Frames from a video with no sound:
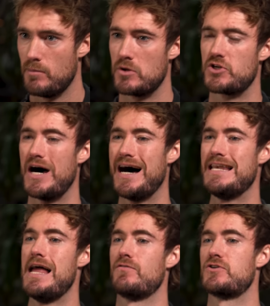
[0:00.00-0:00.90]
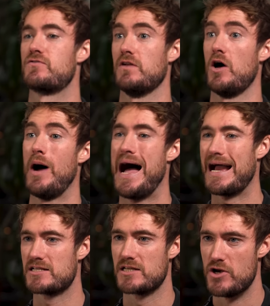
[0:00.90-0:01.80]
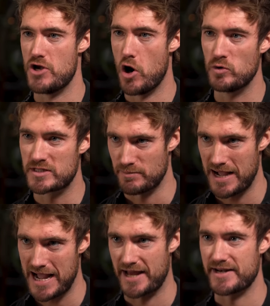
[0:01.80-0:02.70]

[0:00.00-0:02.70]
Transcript: most high leverage flow hacks known to man